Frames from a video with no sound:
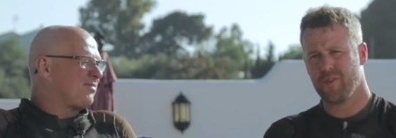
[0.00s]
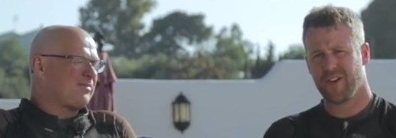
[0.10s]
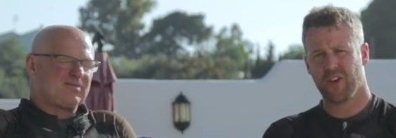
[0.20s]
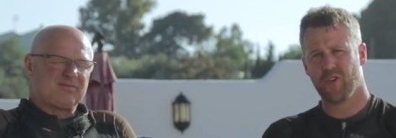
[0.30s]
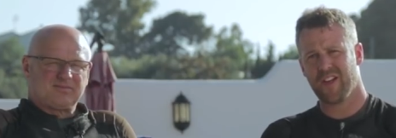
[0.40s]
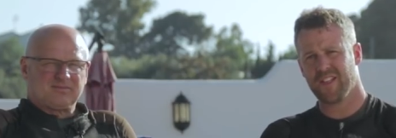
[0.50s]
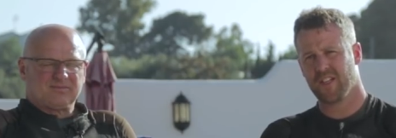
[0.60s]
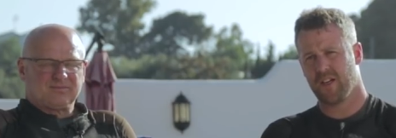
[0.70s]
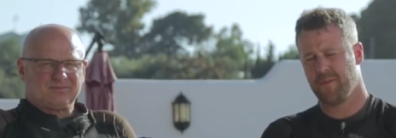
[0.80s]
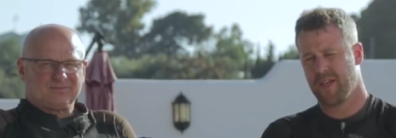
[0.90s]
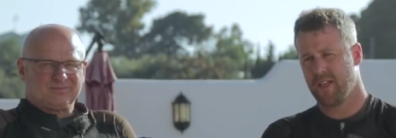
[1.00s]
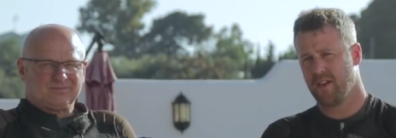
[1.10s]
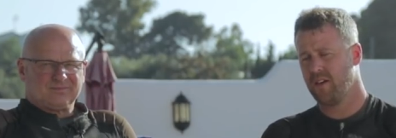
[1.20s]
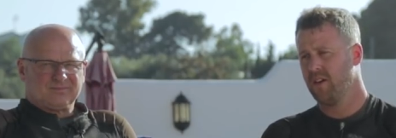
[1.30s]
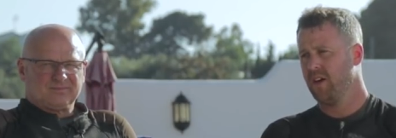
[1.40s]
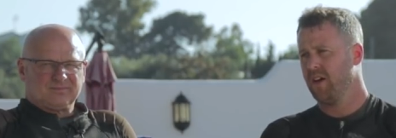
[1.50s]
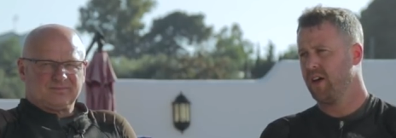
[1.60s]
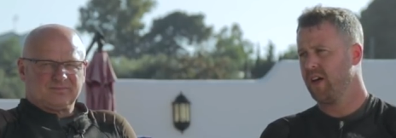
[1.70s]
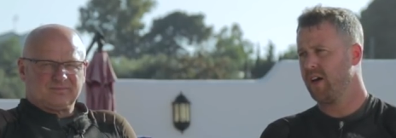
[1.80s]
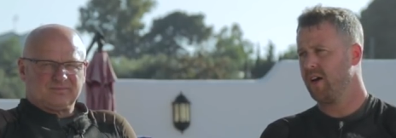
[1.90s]
Speaker 1: we've had a great time here.
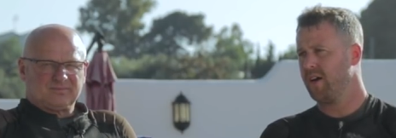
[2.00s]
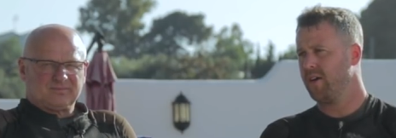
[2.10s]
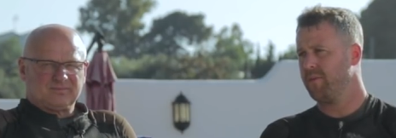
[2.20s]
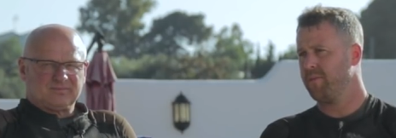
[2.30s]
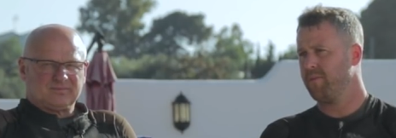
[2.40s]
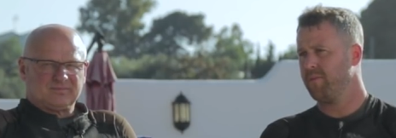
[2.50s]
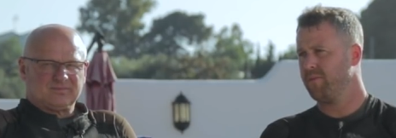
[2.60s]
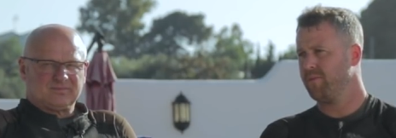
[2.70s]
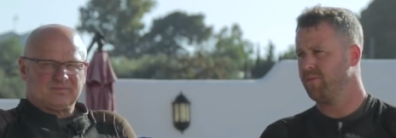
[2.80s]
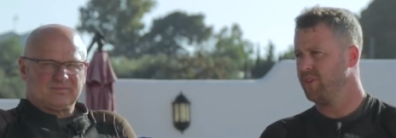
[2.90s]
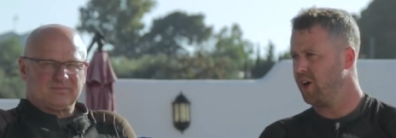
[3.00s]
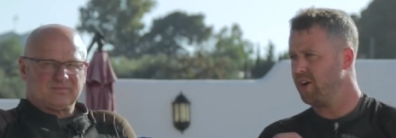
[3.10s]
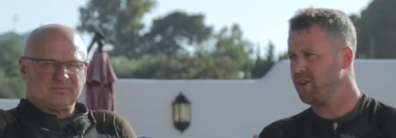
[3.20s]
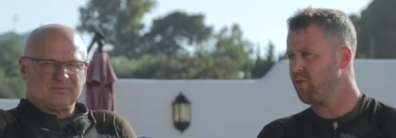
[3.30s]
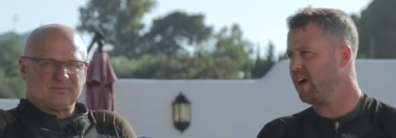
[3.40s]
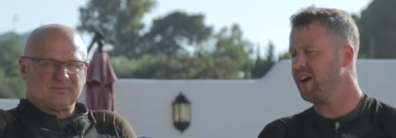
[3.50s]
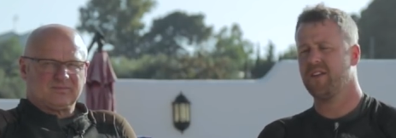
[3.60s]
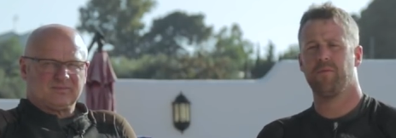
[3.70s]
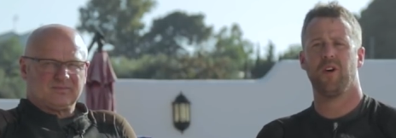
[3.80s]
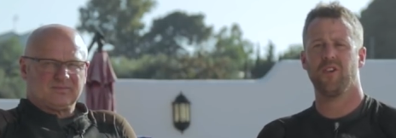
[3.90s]
Um, not only
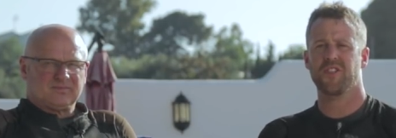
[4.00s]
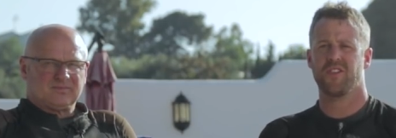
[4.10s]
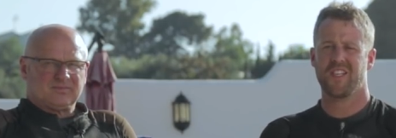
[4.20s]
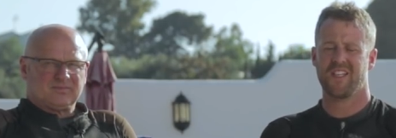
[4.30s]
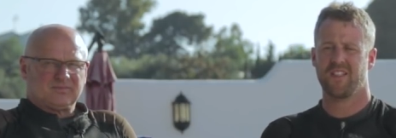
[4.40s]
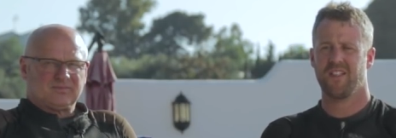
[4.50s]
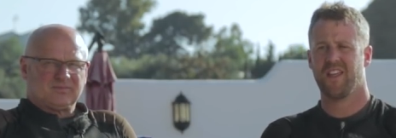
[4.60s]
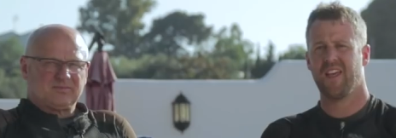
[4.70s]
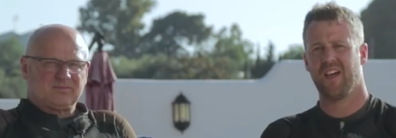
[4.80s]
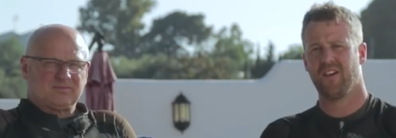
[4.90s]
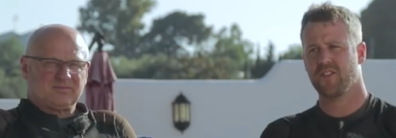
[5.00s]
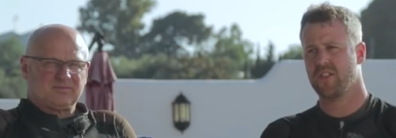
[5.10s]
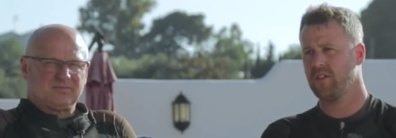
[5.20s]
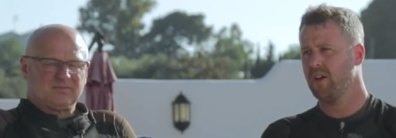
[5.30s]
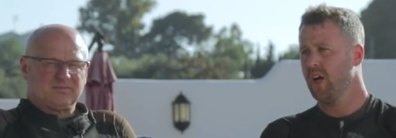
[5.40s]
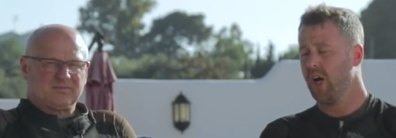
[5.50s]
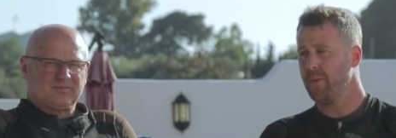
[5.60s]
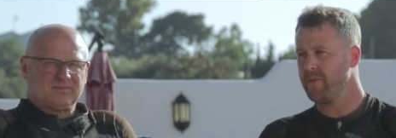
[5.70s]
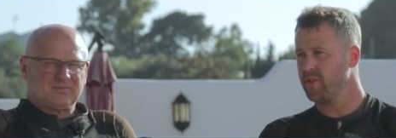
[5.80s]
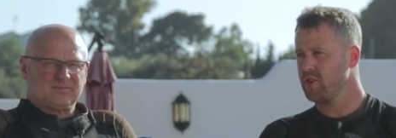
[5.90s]
riding but also testing the kit out too.
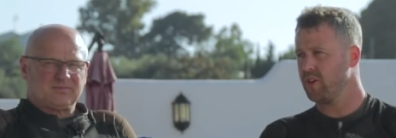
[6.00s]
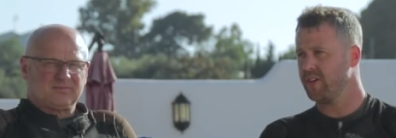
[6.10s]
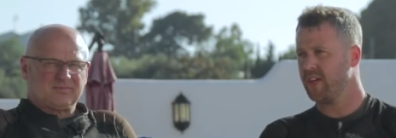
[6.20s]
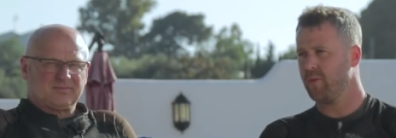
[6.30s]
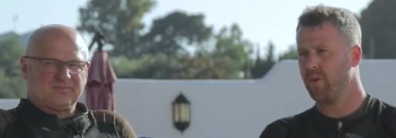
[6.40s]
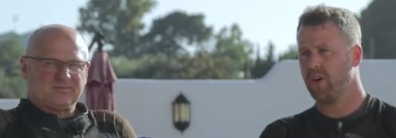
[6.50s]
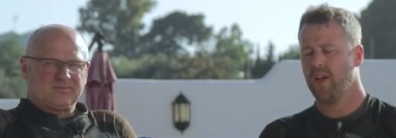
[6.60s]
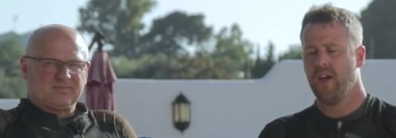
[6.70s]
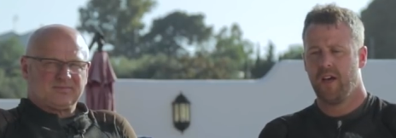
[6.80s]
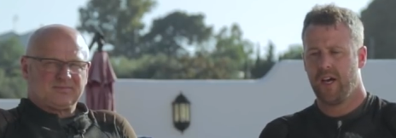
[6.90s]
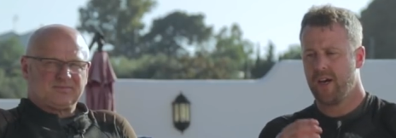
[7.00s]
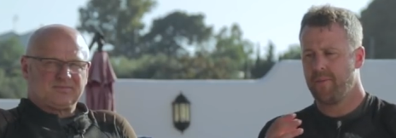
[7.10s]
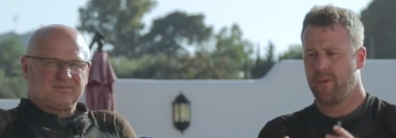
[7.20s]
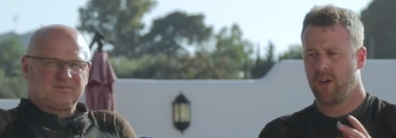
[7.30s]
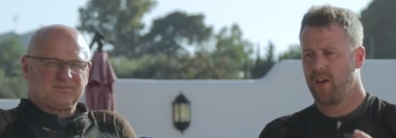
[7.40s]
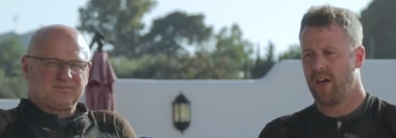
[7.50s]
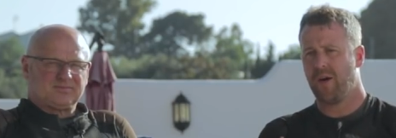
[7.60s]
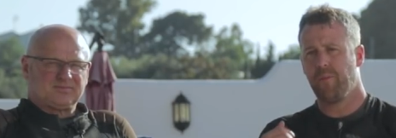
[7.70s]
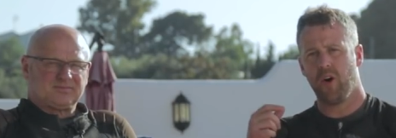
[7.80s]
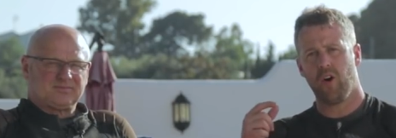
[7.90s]
Hope you've enjoyed that one. Um,
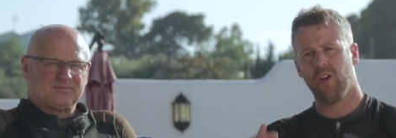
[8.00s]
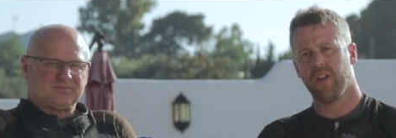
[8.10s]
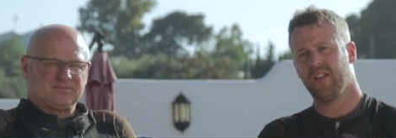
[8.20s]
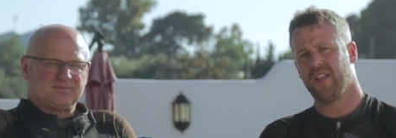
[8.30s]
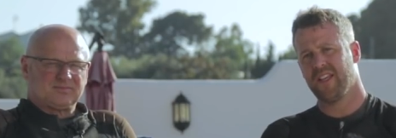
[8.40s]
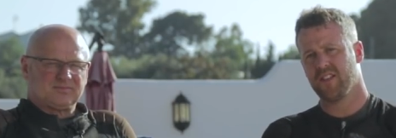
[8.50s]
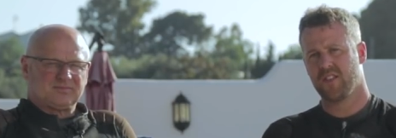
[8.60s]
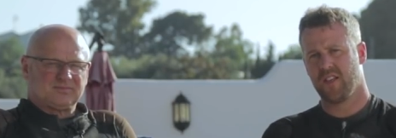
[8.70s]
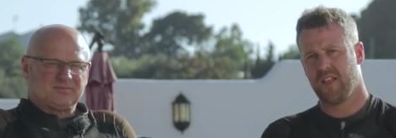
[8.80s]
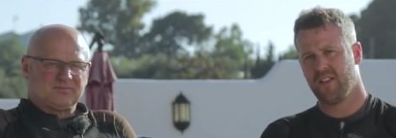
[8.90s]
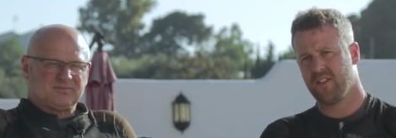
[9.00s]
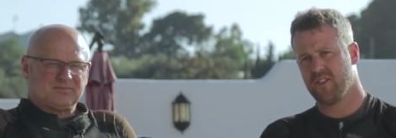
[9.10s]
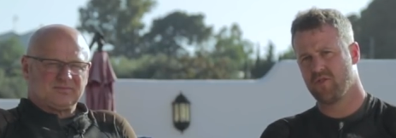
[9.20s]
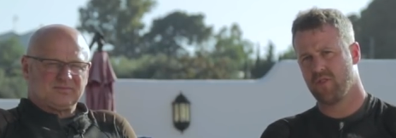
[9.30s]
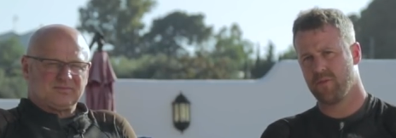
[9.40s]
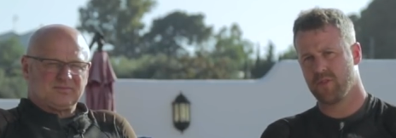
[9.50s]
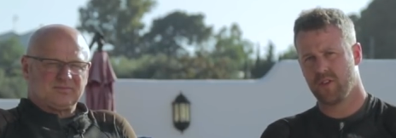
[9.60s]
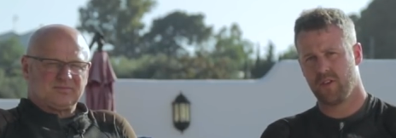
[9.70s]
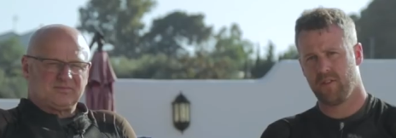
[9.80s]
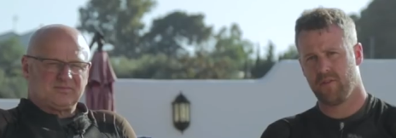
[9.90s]
I'll put all of the links in the
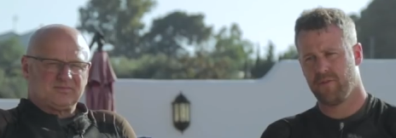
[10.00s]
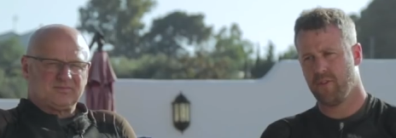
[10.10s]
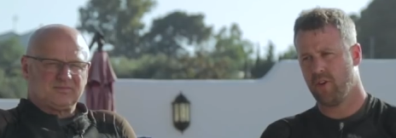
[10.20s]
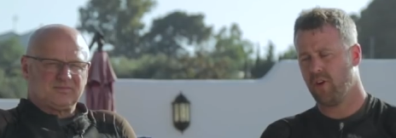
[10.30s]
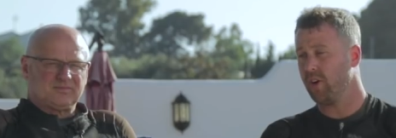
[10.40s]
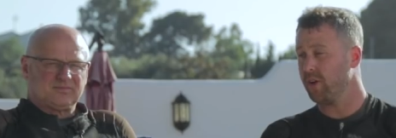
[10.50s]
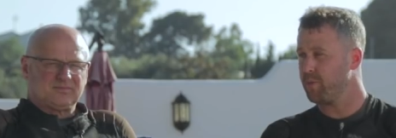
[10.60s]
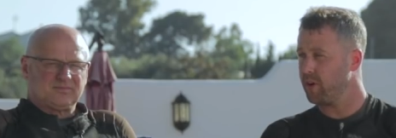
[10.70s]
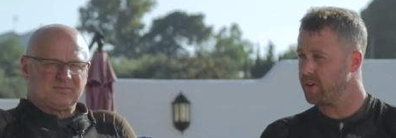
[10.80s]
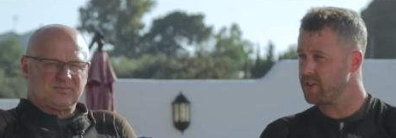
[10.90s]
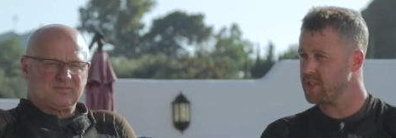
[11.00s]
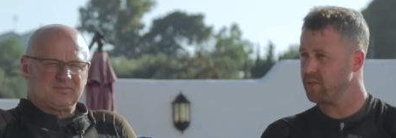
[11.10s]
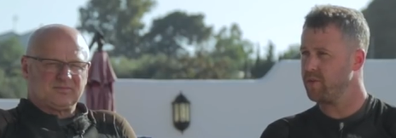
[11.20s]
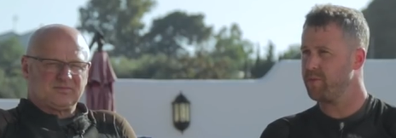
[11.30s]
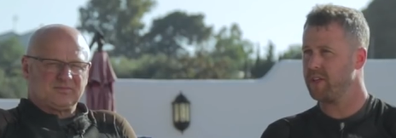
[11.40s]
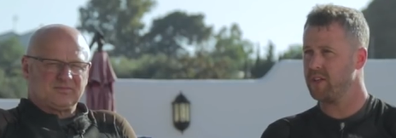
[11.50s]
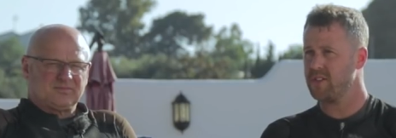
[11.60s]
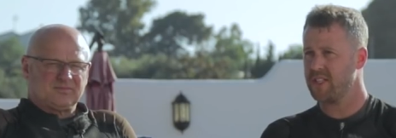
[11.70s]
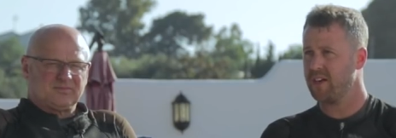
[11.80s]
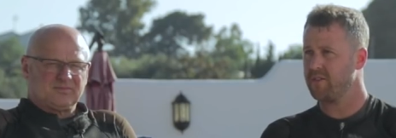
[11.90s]
description for all the products that we've been
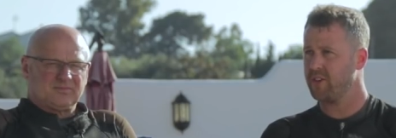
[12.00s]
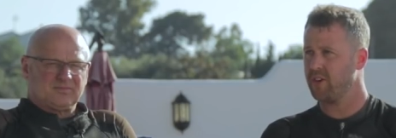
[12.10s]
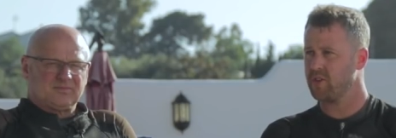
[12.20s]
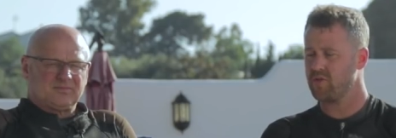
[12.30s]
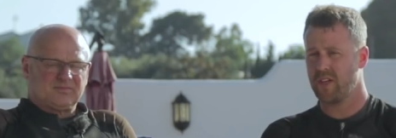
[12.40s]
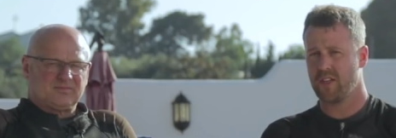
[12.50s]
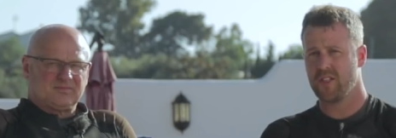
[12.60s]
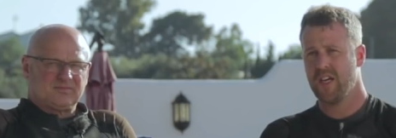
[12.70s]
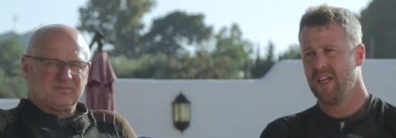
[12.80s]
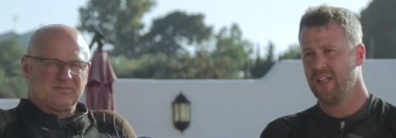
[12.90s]
using out of the Knox range.